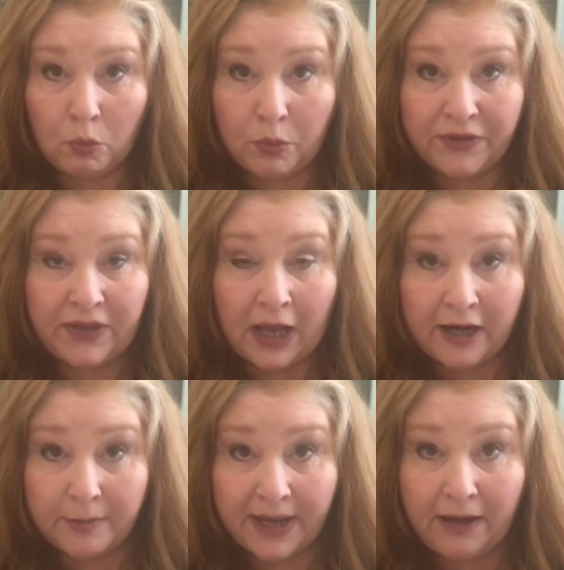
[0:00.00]
with a
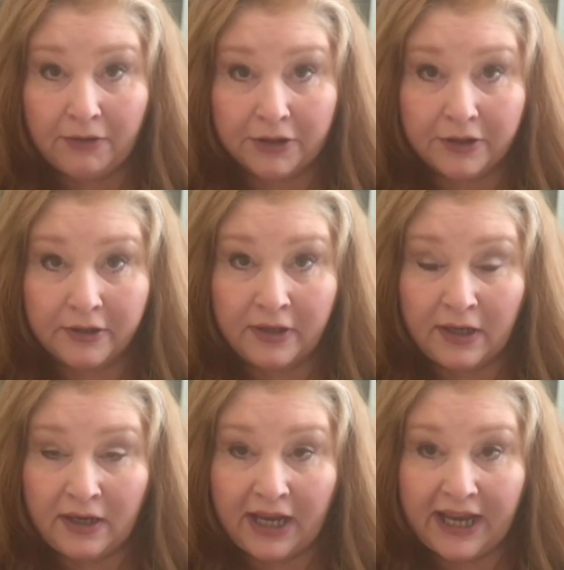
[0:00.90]
higher power.
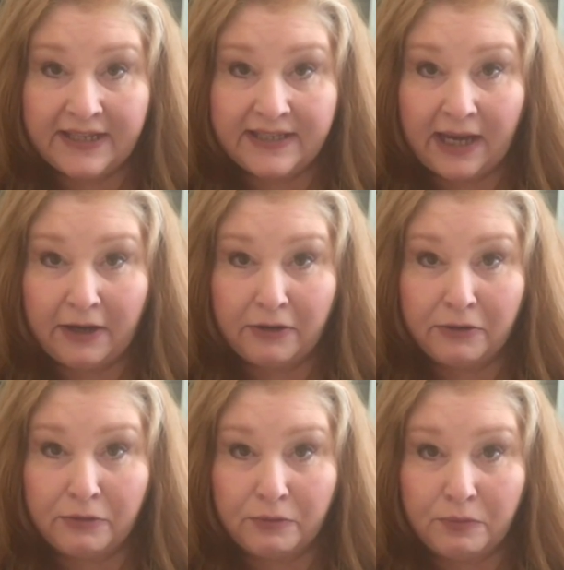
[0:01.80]
And
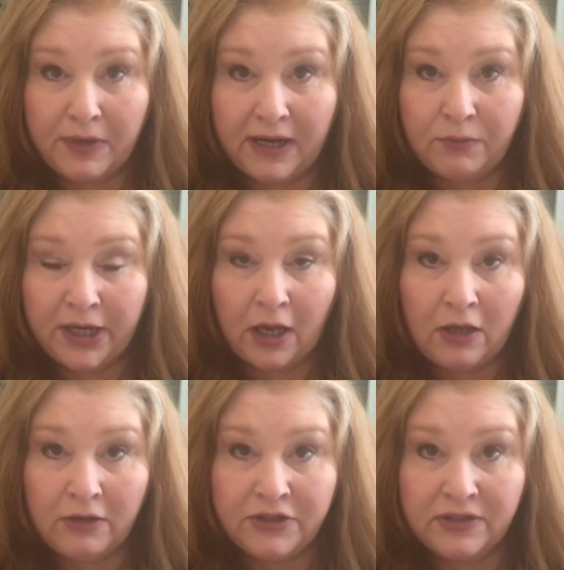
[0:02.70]
so we
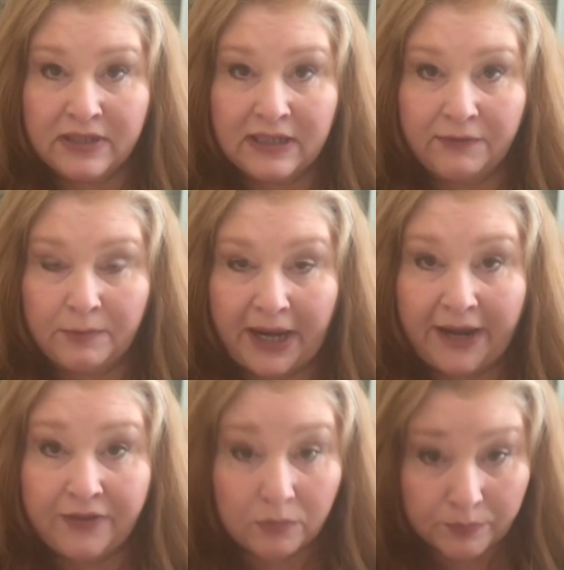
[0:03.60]
all choose a different
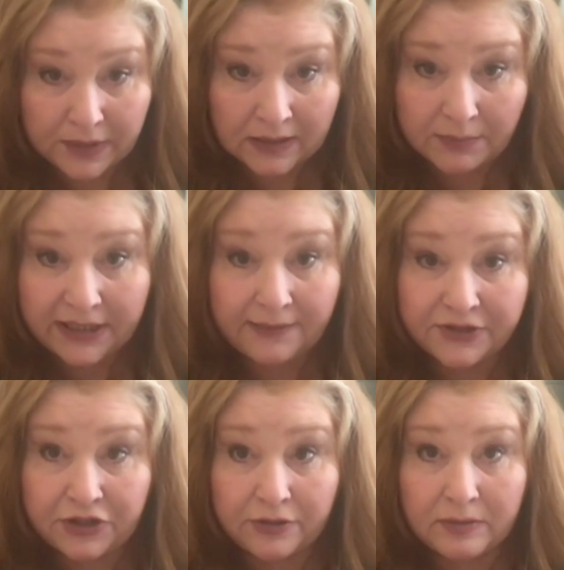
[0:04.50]
path, and many of
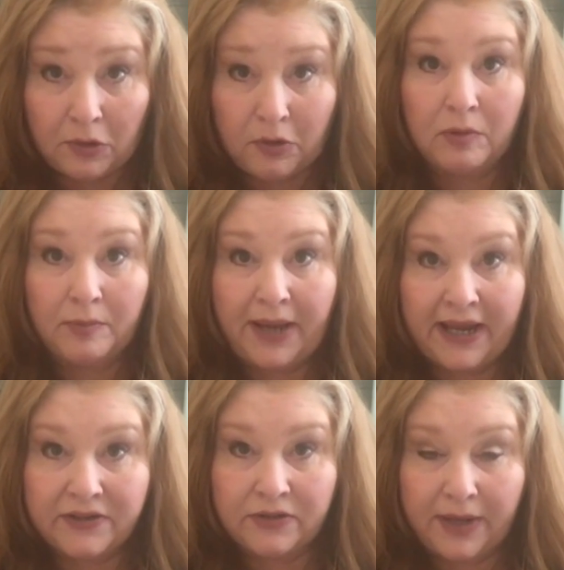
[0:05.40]
us choose multiple
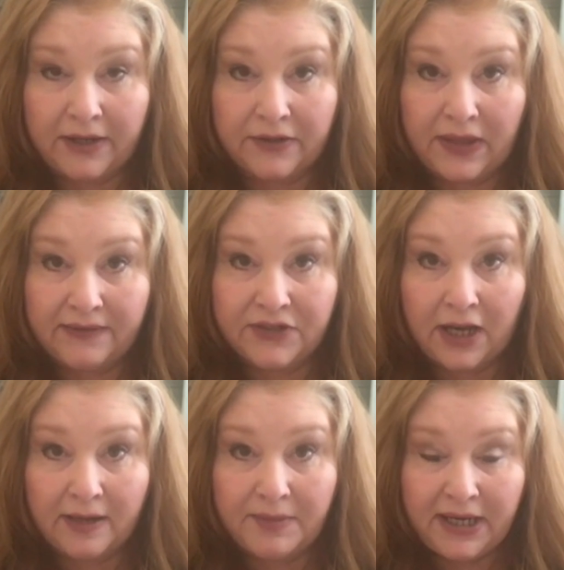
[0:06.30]
paths throughout our
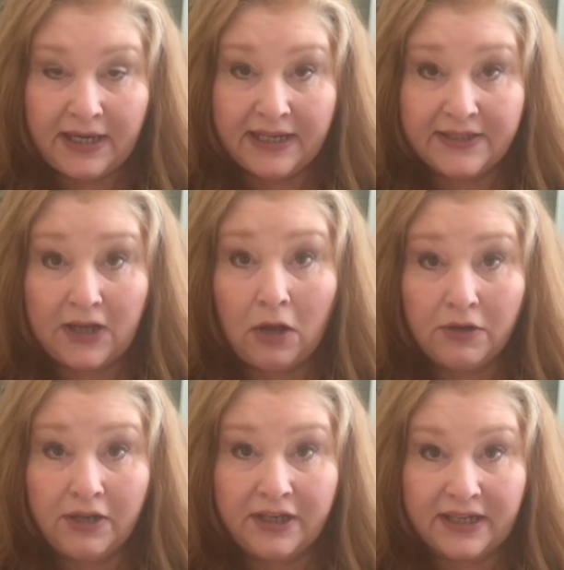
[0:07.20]
lifetime. It's all
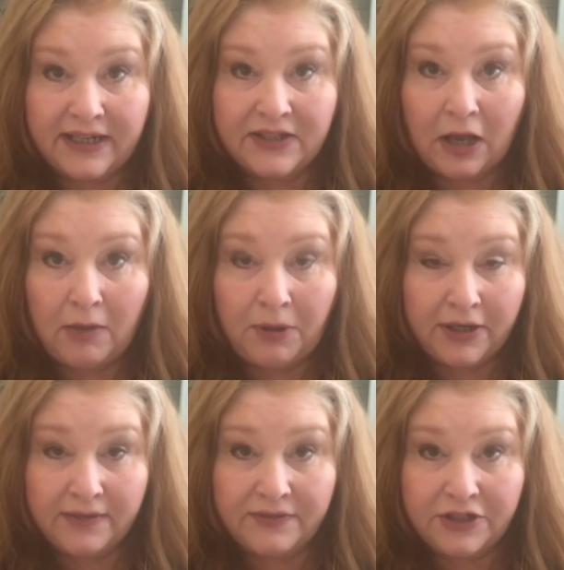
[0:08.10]
good. It's all
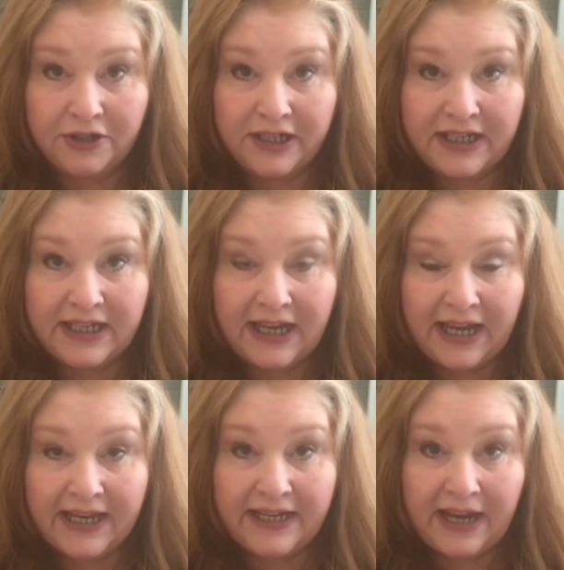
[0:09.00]
part of the journey.
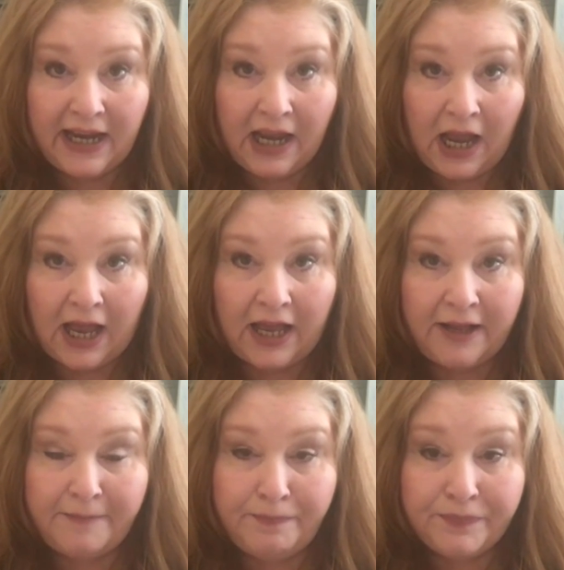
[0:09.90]
And
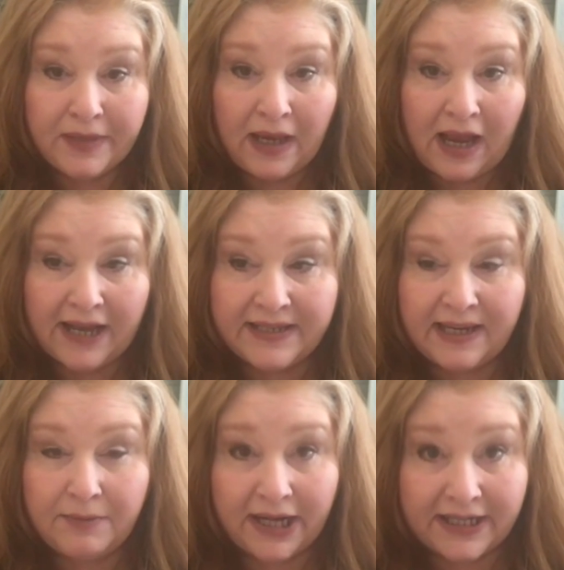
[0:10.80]
I
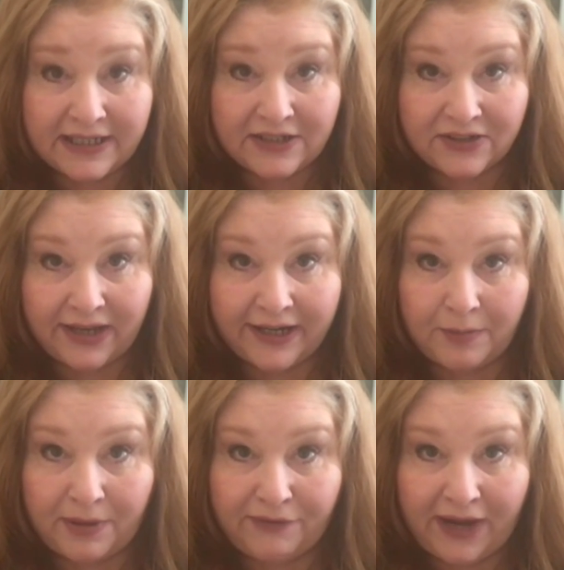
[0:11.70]
say what I teach is like
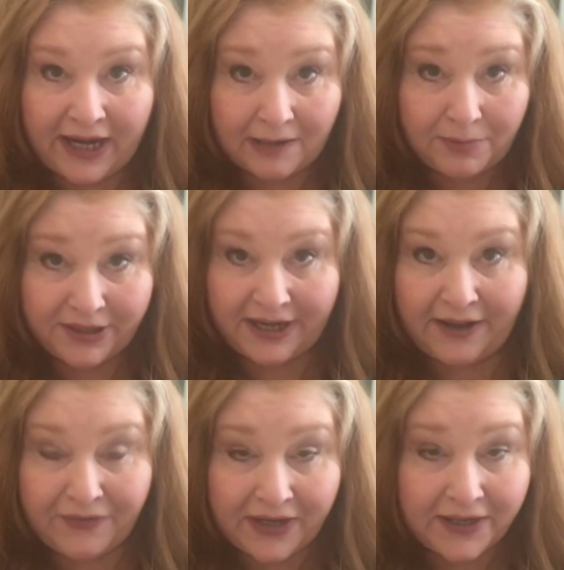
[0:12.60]
a buffet. I put it
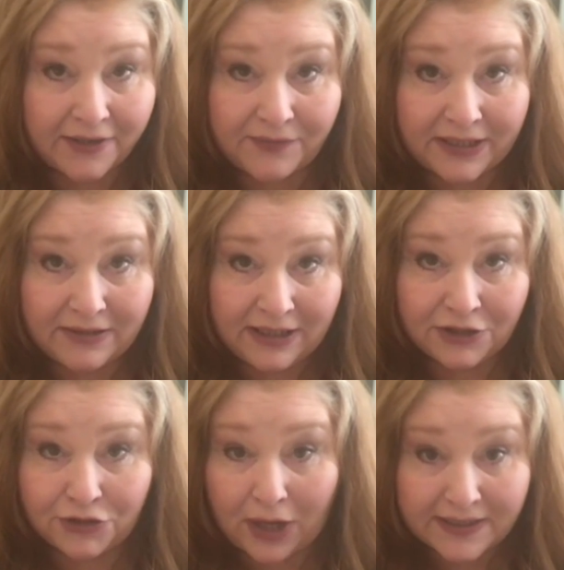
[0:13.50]
out there. If it
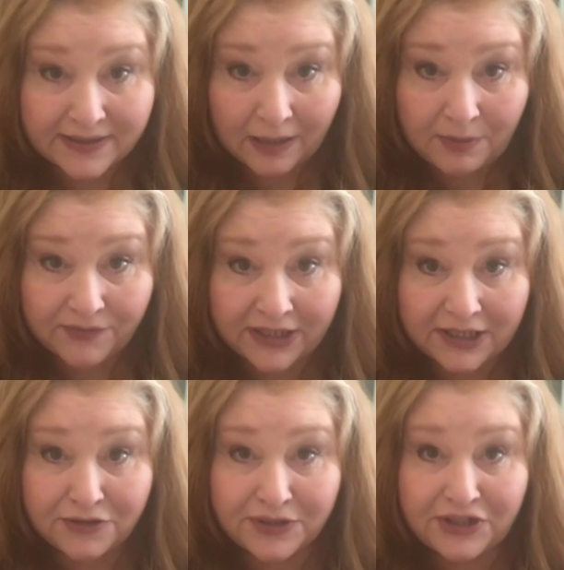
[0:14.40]
try some, if it
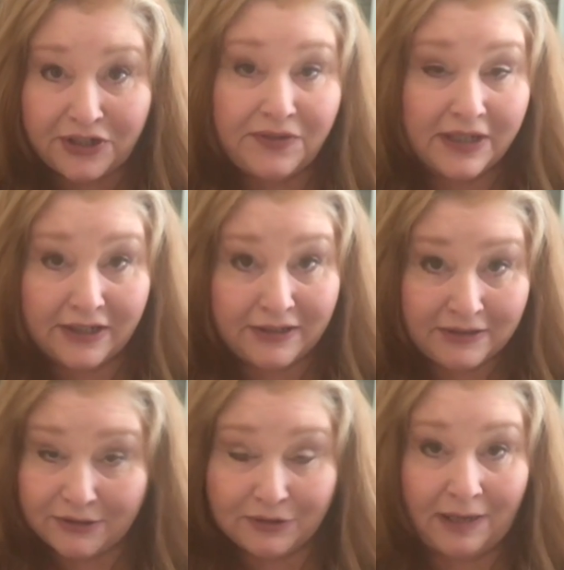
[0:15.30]
interests you, then
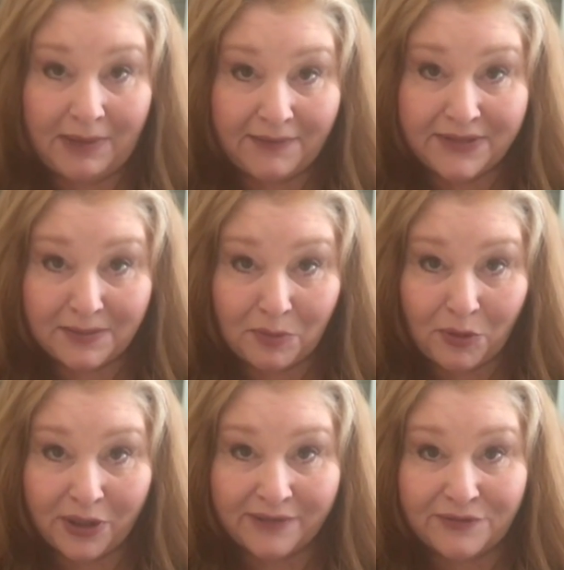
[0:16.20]
come have some
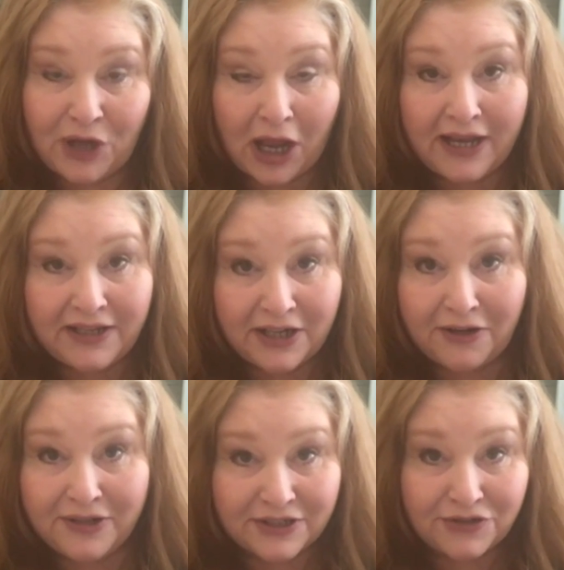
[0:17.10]
more. If not,
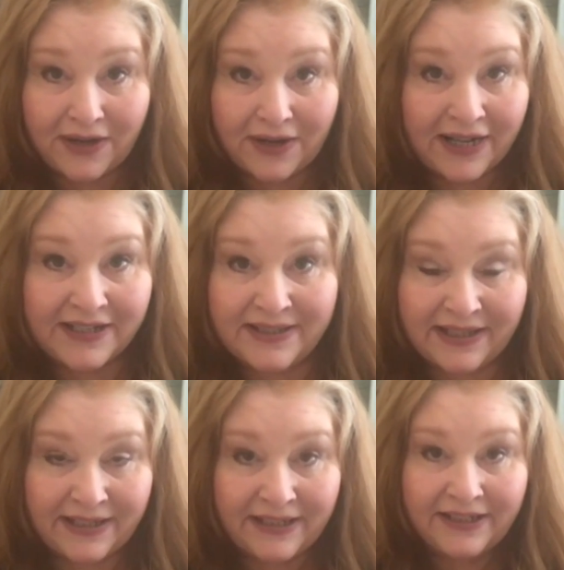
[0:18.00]
you can try the next
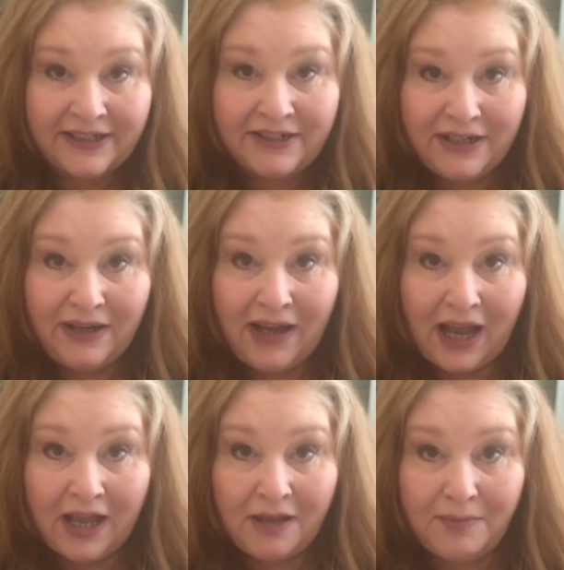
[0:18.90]
thing.
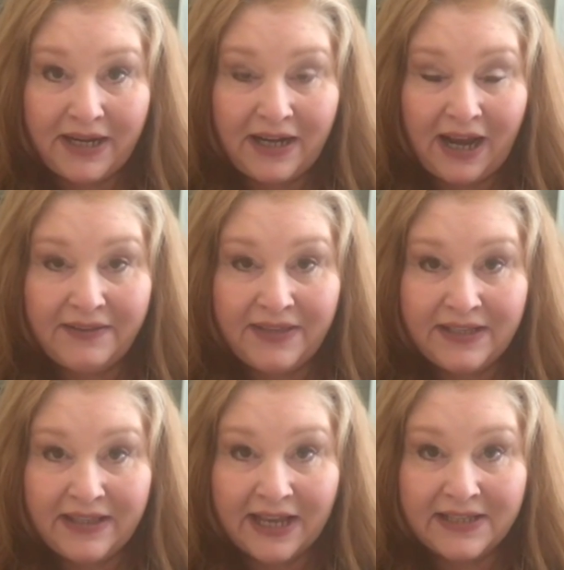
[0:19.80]
And I
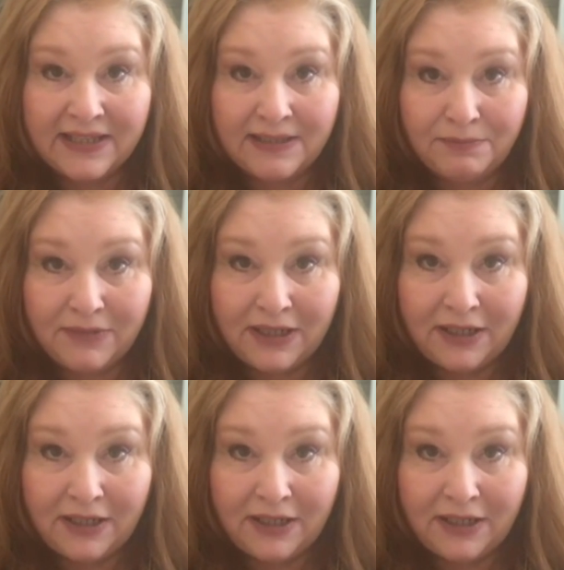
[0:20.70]
think that's